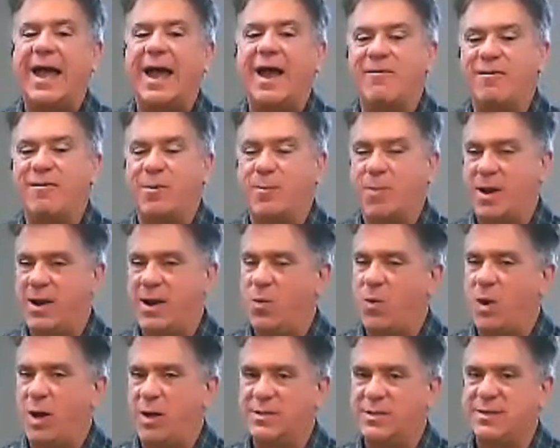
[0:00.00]

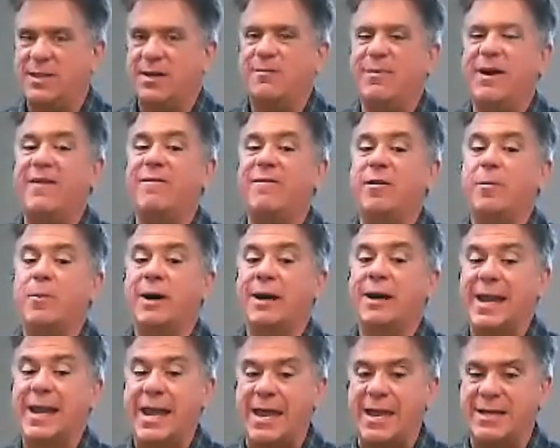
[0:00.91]
Everybody wants them.
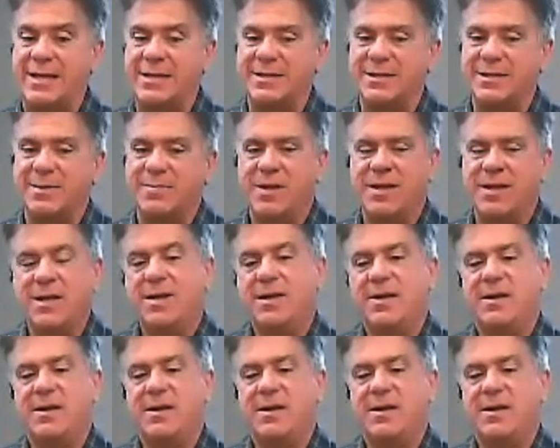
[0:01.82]
Everybody needs them.